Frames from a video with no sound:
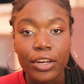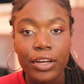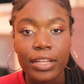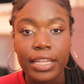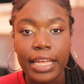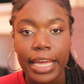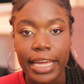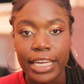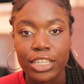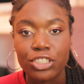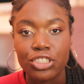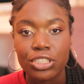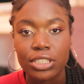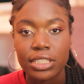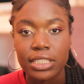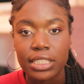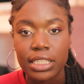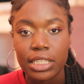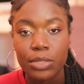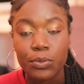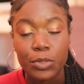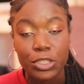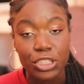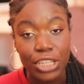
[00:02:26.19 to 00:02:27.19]
on the
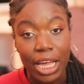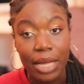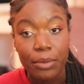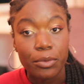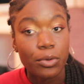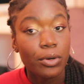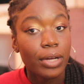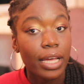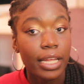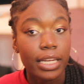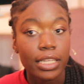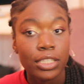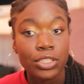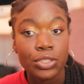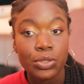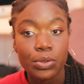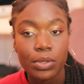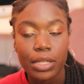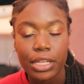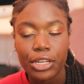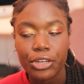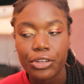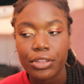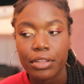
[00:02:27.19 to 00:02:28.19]
agency, which I will get
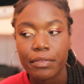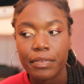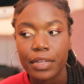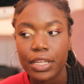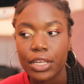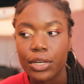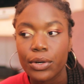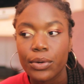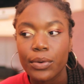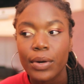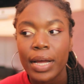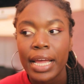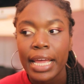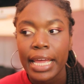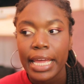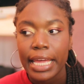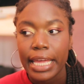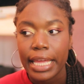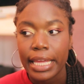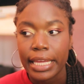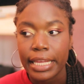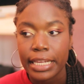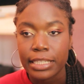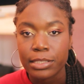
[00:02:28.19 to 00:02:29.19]
into later in the video,
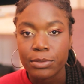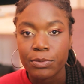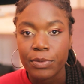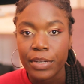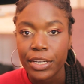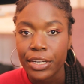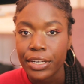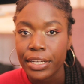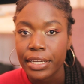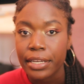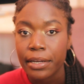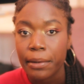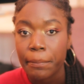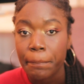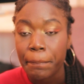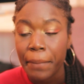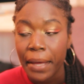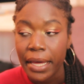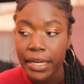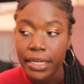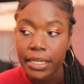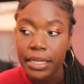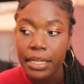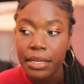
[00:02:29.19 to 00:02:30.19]
it gets very
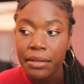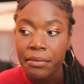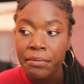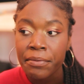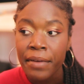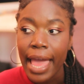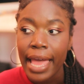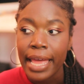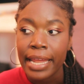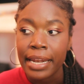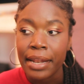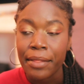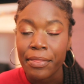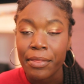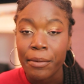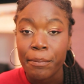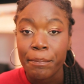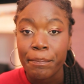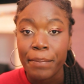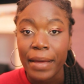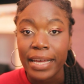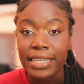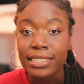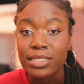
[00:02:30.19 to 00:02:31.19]
competitive. And the
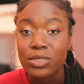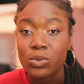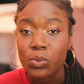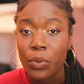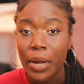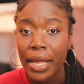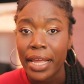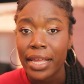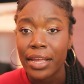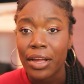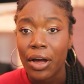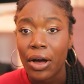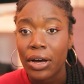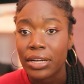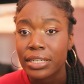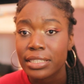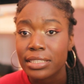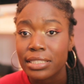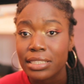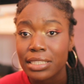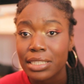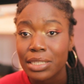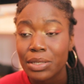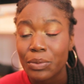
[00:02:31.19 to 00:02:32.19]
best way,
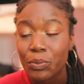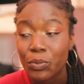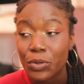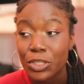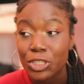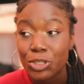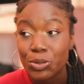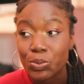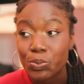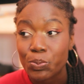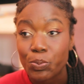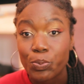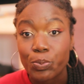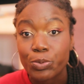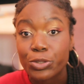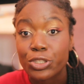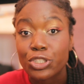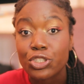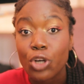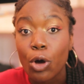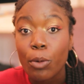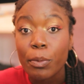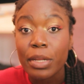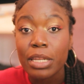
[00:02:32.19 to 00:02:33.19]
honestly, which
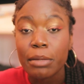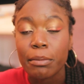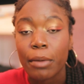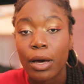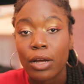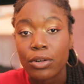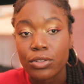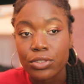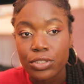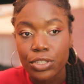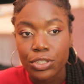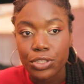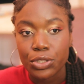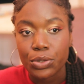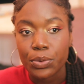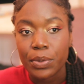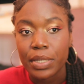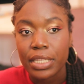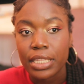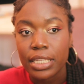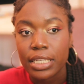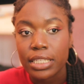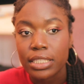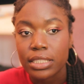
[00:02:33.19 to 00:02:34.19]
so many models are
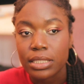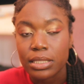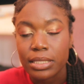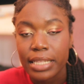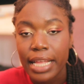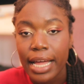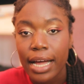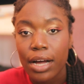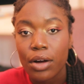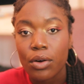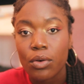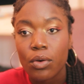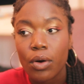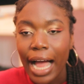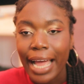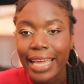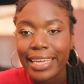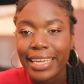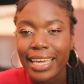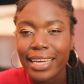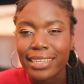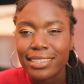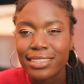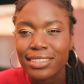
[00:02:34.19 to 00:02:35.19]
doing this now,
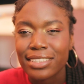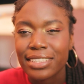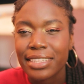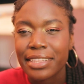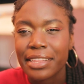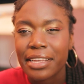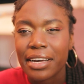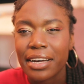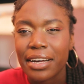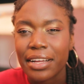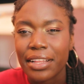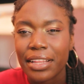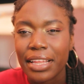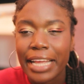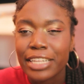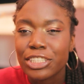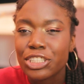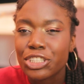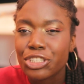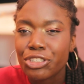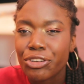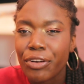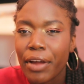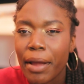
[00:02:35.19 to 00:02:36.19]
I guess the
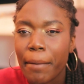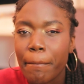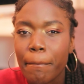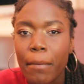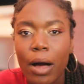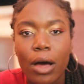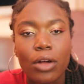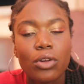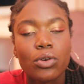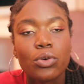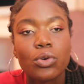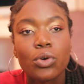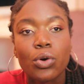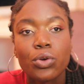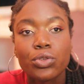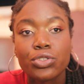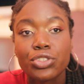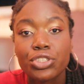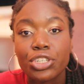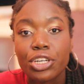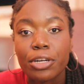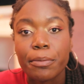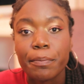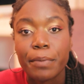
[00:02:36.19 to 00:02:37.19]
Instagram model
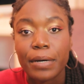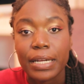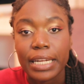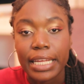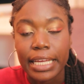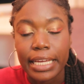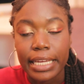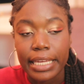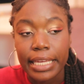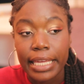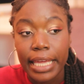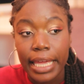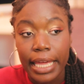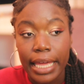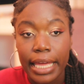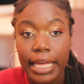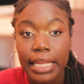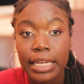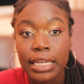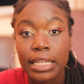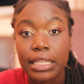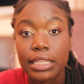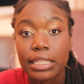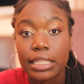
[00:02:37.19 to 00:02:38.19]
culture, but it
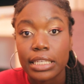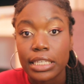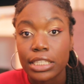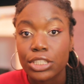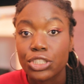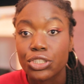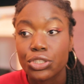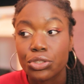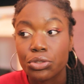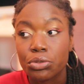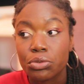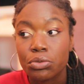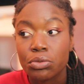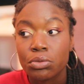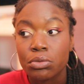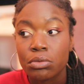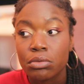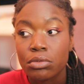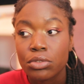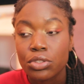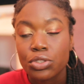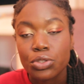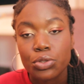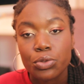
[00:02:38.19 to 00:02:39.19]
can lead
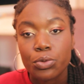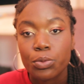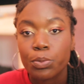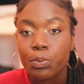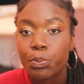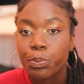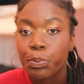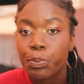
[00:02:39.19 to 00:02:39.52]
you to